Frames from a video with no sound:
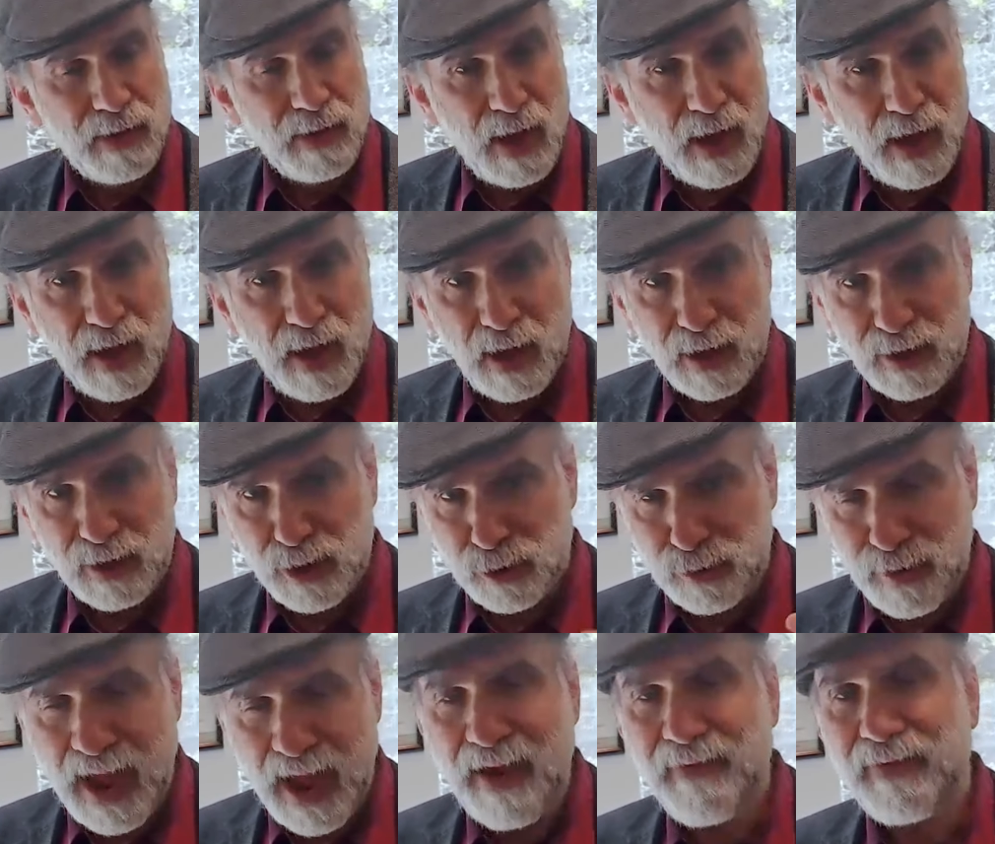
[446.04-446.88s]
uh,
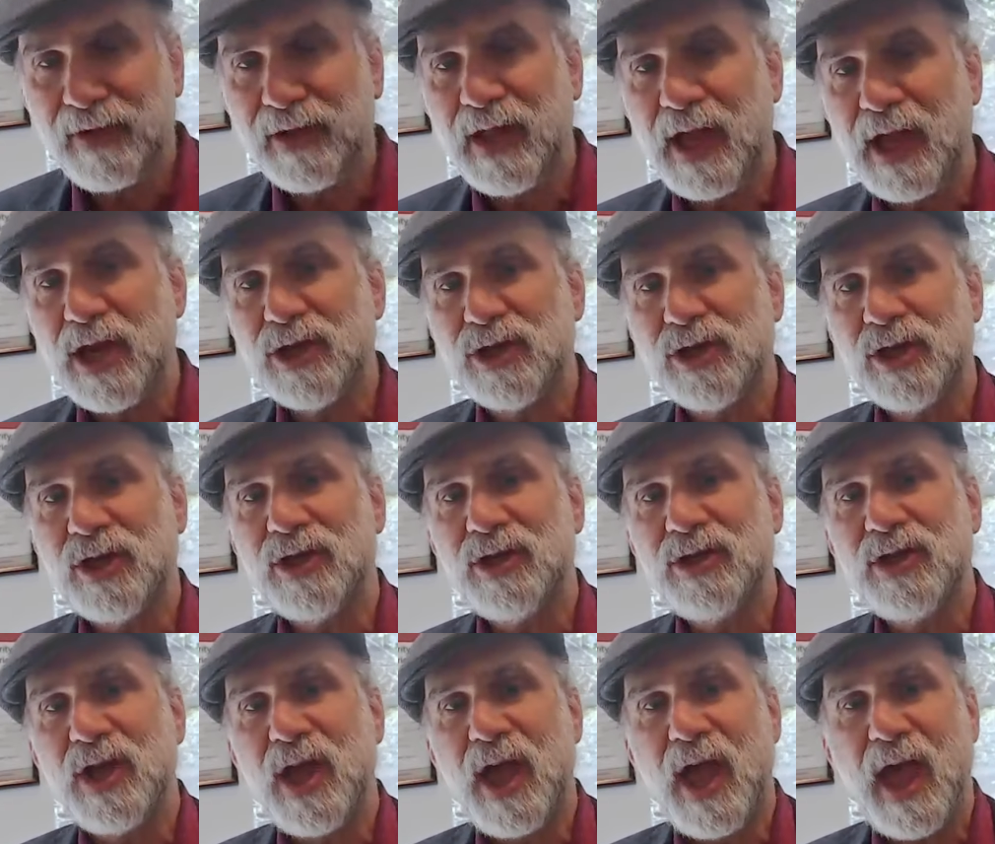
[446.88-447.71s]
travel
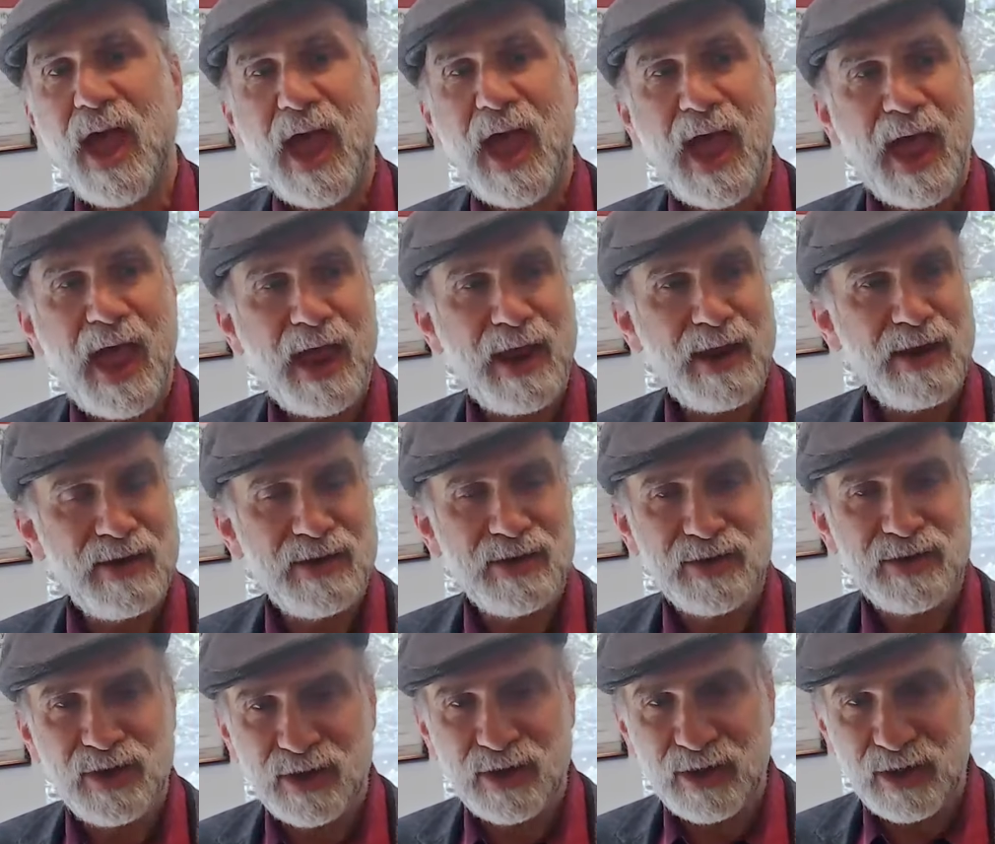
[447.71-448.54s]
agent
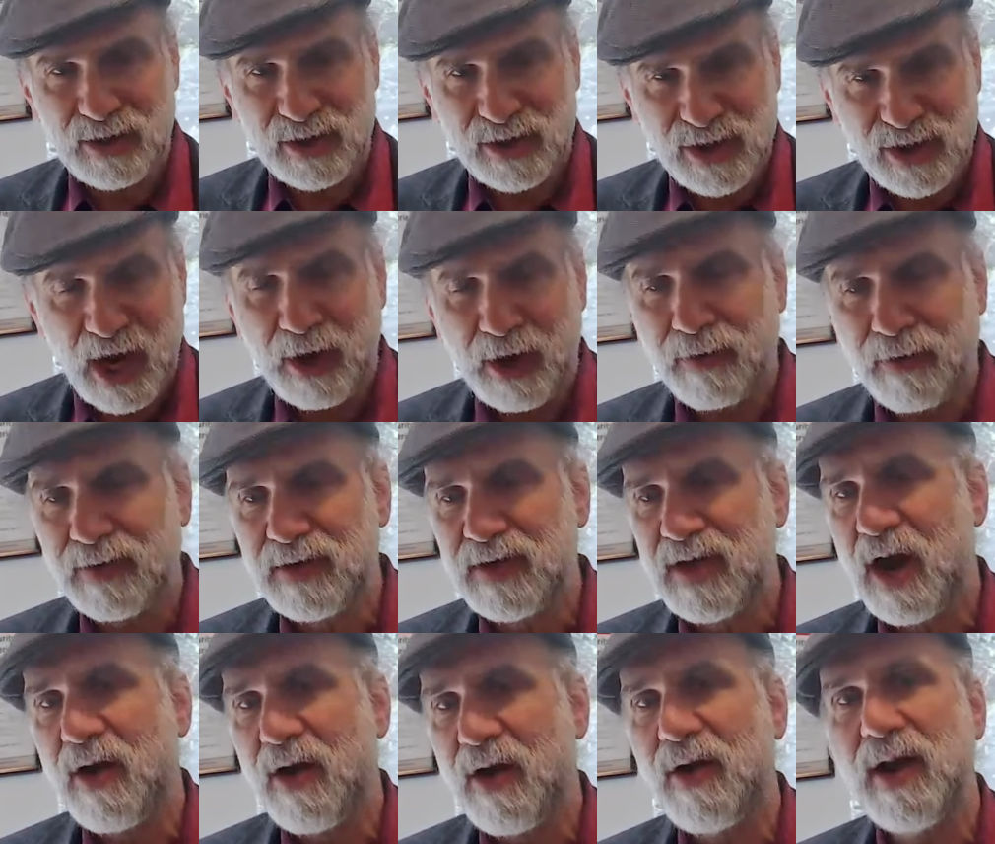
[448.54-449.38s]
and
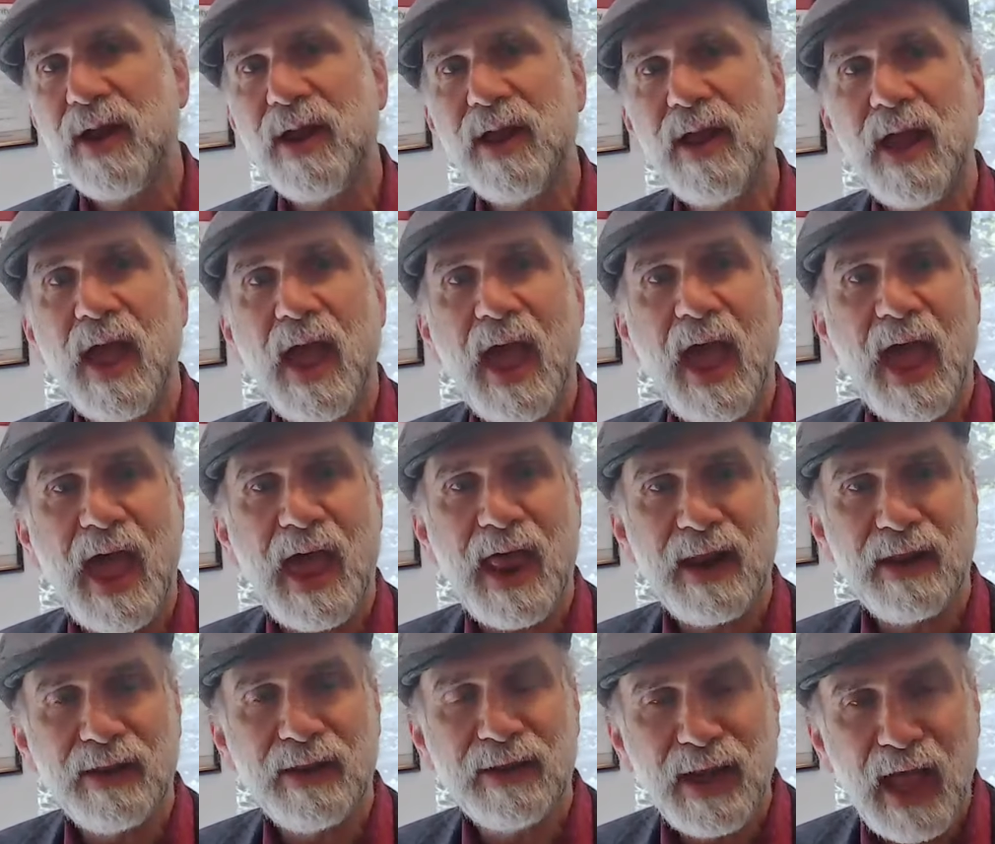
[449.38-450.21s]
secretary
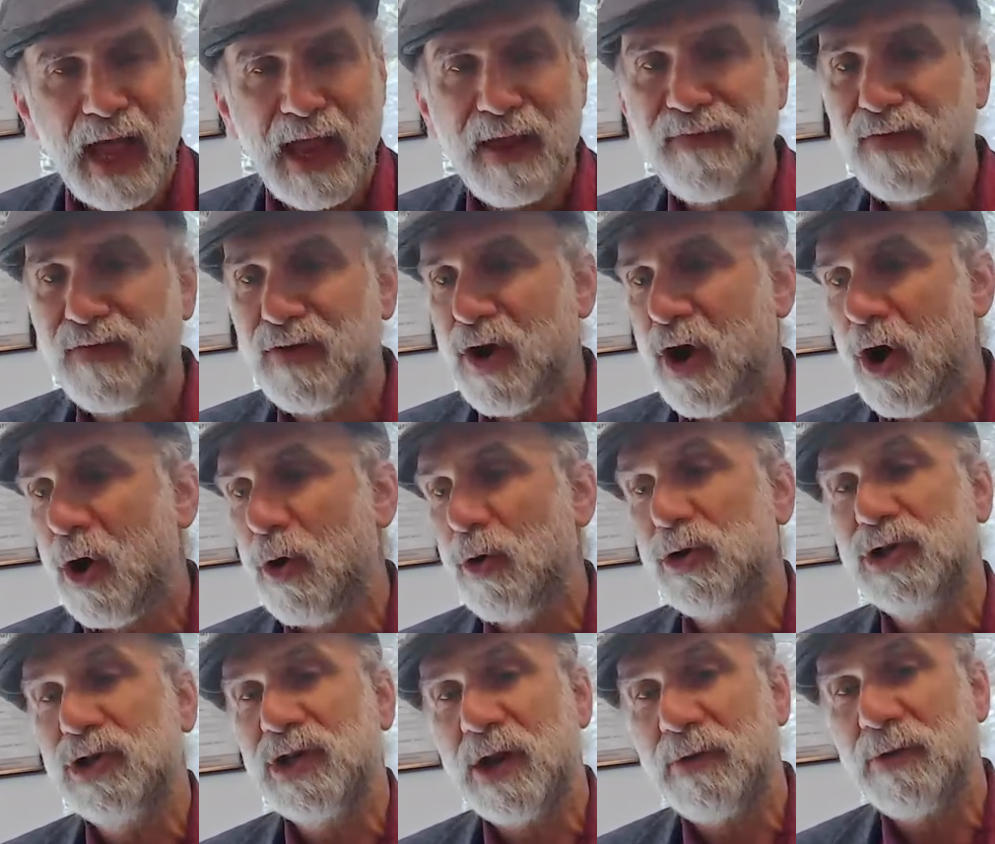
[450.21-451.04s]
and life
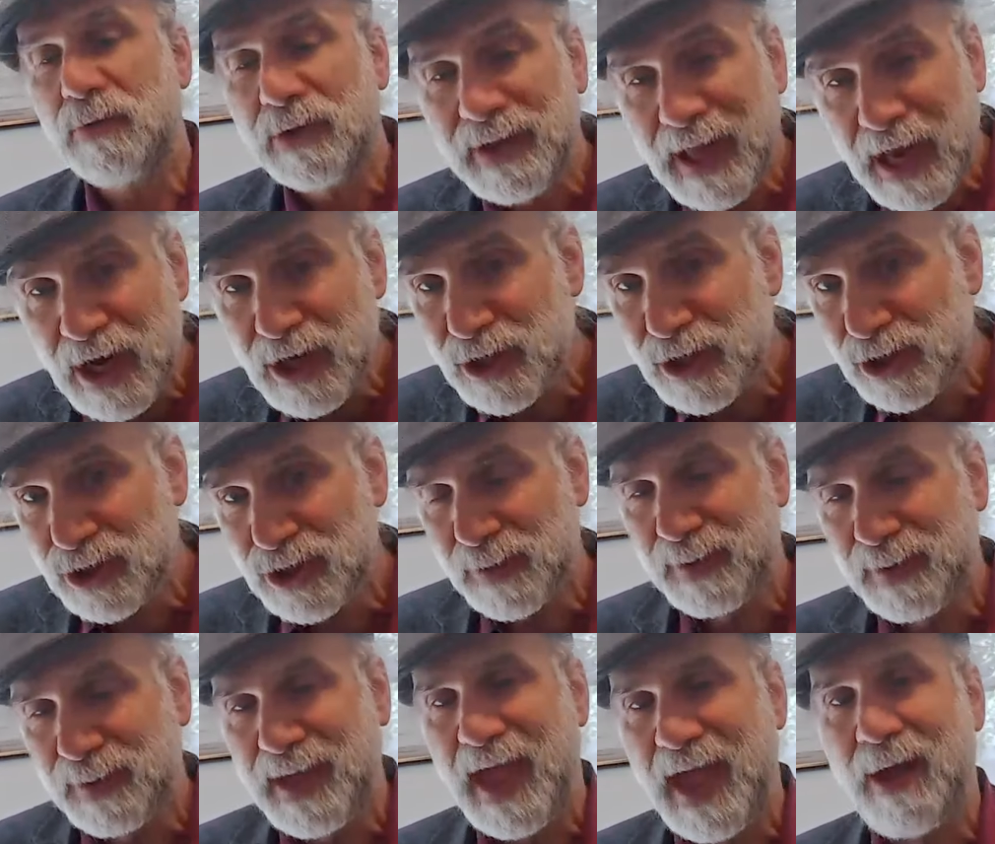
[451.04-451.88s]
coach and
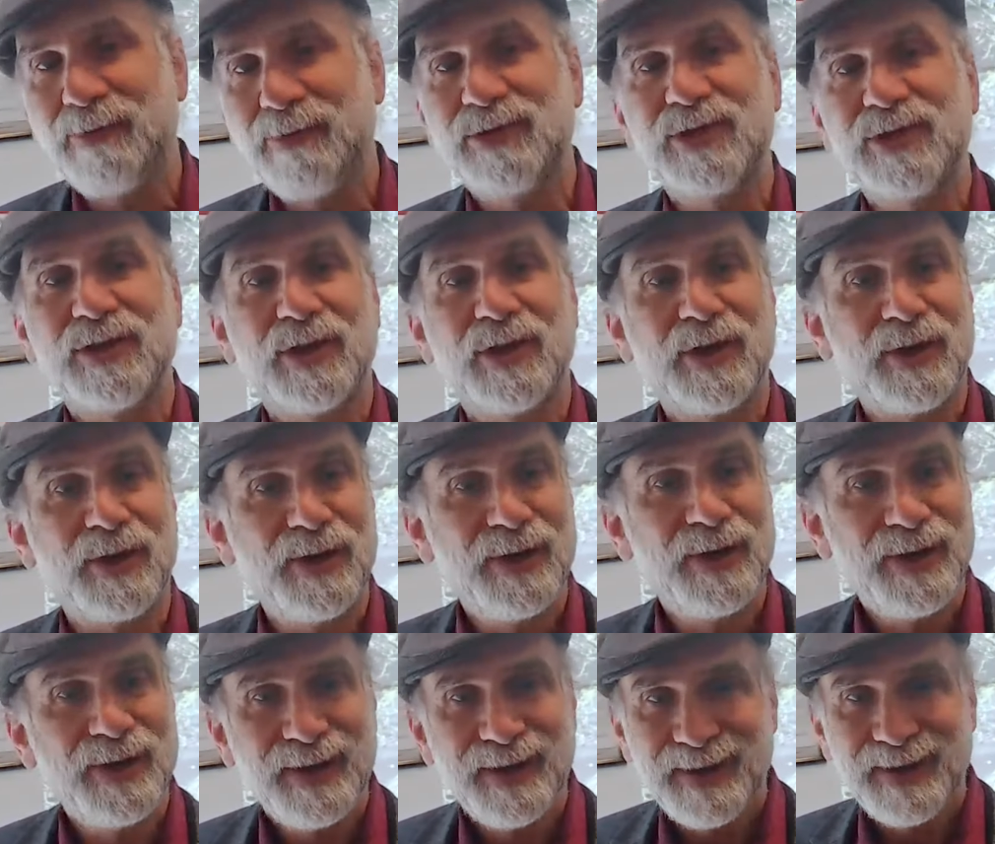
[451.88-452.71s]
relationship counselor